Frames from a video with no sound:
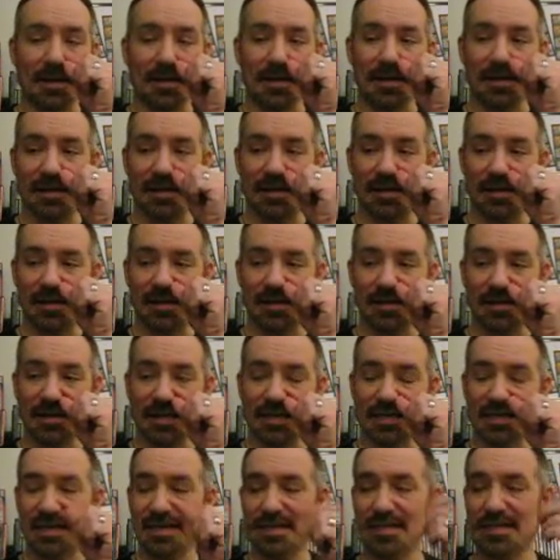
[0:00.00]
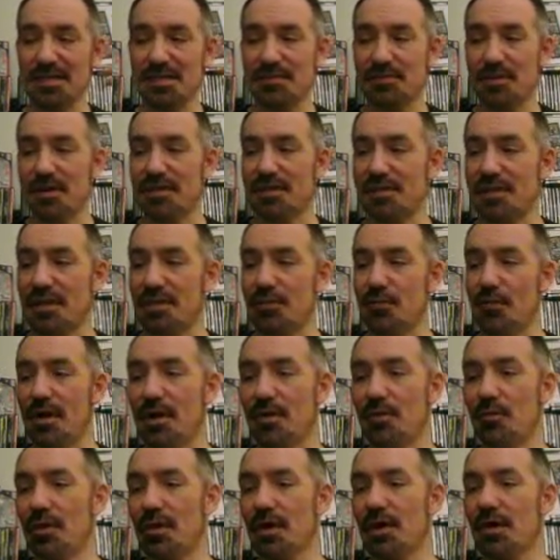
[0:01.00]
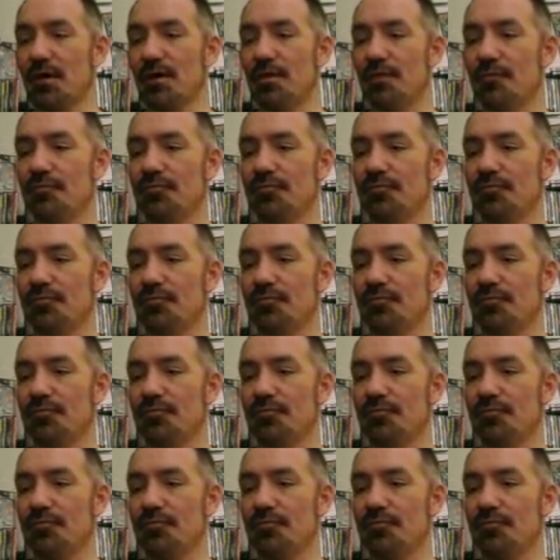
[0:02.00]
And this is my segue where